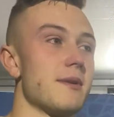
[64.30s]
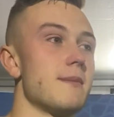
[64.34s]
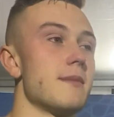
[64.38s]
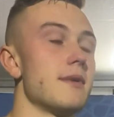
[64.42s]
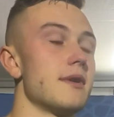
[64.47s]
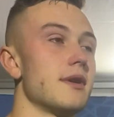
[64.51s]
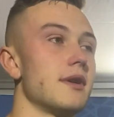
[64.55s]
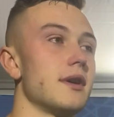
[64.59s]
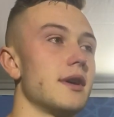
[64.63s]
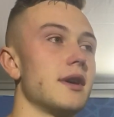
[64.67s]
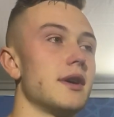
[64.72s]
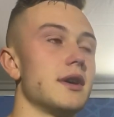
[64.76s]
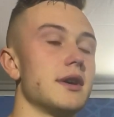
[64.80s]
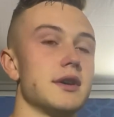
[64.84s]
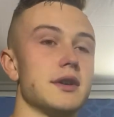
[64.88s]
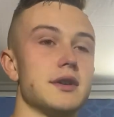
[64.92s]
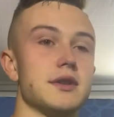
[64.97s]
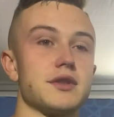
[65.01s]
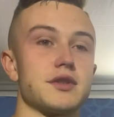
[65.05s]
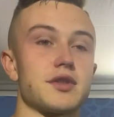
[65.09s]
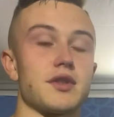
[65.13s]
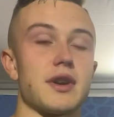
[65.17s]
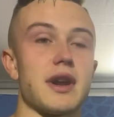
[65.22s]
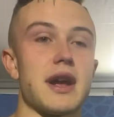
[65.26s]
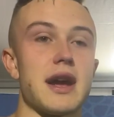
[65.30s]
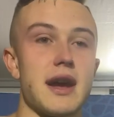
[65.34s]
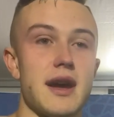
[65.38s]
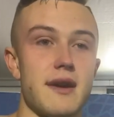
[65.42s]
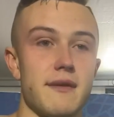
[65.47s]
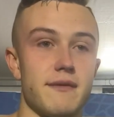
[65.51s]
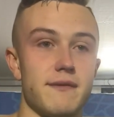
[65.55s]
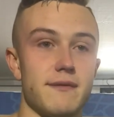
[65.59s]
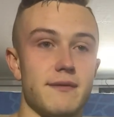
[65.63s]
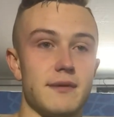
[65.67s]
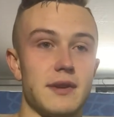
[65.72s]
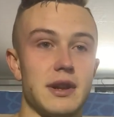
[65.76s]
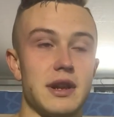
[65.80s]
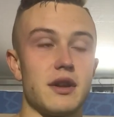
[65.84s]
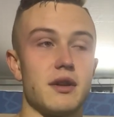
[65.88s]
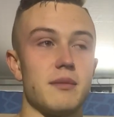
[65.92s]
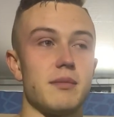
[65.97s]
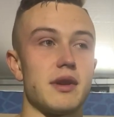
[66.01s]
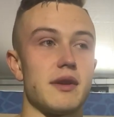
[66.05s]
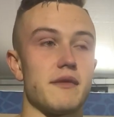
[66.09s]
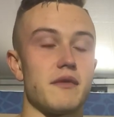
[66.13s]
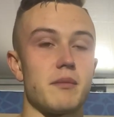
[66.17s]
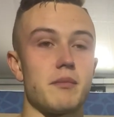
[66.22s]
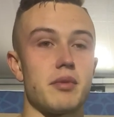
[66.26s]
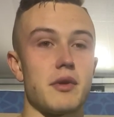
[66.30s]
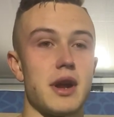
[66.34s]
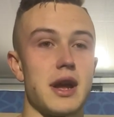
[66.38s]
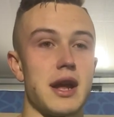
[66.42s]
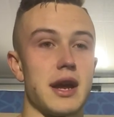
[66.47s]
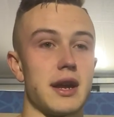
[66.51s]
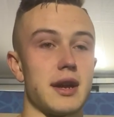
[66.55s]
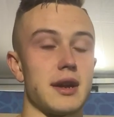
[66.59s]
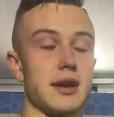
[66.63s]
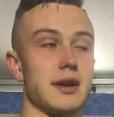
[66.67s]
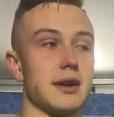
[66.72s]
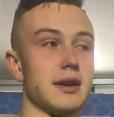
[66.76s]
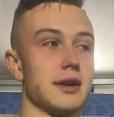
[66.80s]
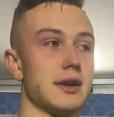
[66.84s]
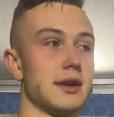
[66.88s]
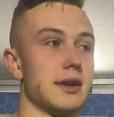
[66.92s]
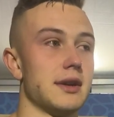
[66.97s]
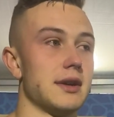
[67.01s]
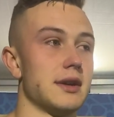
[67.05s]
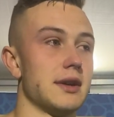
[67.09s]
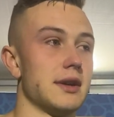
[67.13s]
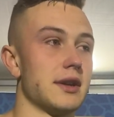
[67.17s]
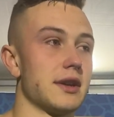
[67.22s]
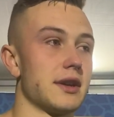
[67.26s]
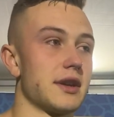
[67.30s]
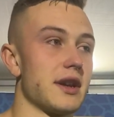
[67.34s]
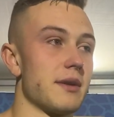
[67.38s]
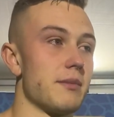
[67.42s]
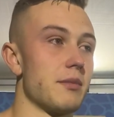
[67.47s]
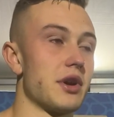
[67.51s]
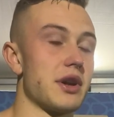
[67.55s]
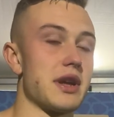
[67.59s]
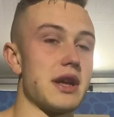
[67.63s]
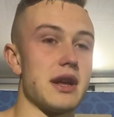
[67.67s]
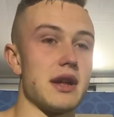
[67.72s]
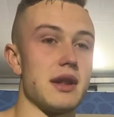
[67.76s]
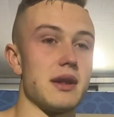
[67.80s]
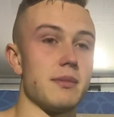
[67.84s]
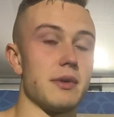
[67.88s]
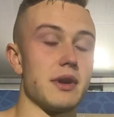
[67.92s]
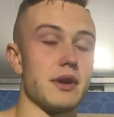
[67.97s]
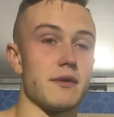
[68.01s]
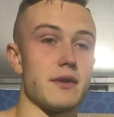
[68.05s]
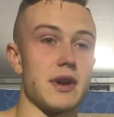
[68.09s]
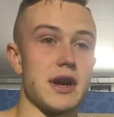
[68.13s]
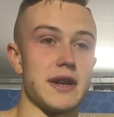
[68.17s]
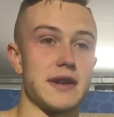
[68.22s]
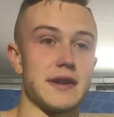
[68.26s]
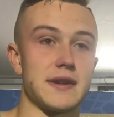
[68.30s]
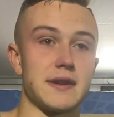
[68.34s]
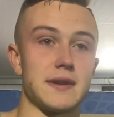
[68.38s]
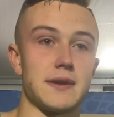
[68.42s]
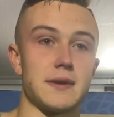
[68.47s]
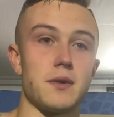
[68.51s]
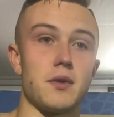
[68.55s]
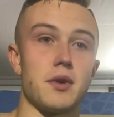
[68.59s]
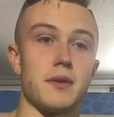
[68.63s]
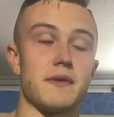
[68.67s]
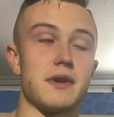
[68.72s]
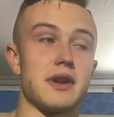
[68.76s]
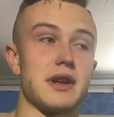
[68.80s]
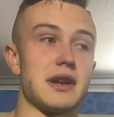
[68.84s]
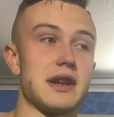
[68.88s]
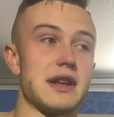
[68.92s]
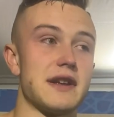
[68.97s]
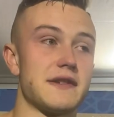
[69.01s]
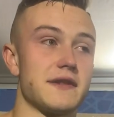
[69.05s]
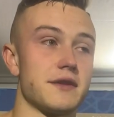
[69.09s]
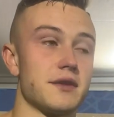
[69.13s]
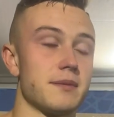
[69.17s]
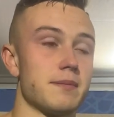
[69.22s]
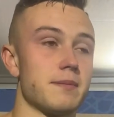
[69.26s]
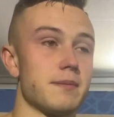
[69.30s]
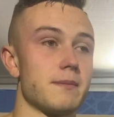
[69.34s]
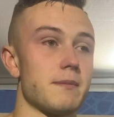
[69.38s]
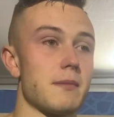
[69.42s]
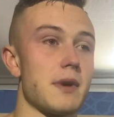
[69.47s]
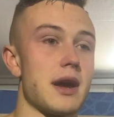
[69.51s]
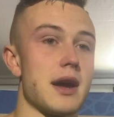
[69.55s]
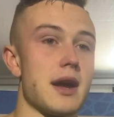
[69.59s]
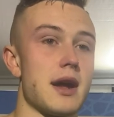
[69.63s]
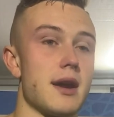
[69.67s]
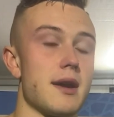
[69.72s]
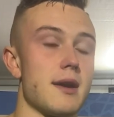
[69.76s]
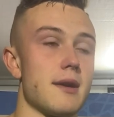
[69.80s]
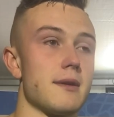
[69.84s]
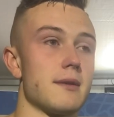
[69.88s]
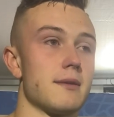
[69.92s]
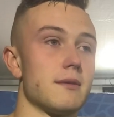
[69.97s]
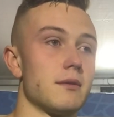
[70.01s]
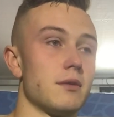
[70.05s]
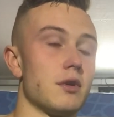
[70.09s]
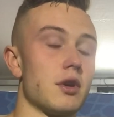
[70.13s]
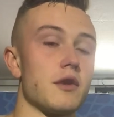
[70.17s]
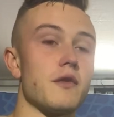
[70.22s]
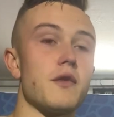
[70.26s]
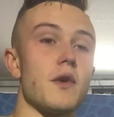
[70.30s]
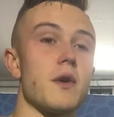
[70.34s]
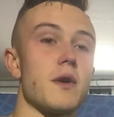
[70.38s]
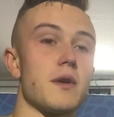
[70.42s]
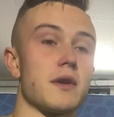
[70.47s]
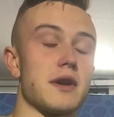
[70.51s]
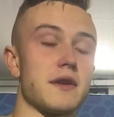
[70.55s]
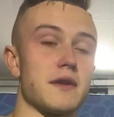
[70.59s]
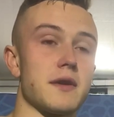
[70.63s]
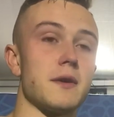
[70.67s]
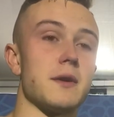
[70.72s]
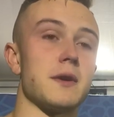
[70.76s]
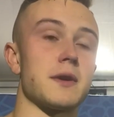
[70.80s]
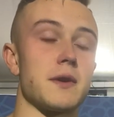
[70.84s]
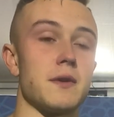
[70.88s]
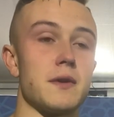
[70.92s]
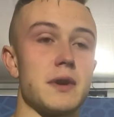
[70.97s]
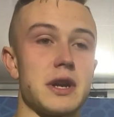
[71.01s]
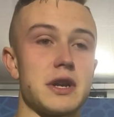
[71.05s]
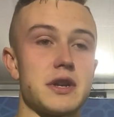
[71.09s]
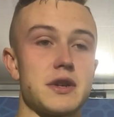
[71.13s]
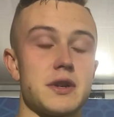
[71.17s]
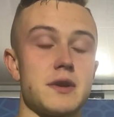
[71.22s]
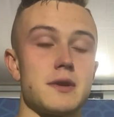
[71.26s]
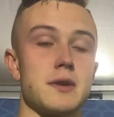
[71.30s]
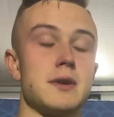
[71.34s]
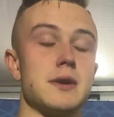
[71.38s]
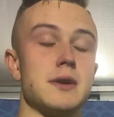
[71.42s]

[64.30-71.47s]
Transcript: I'm just going to have a little bit of a break, give my heel a bit of rest, hopefully it ease up, and look forward to Tokyo next year.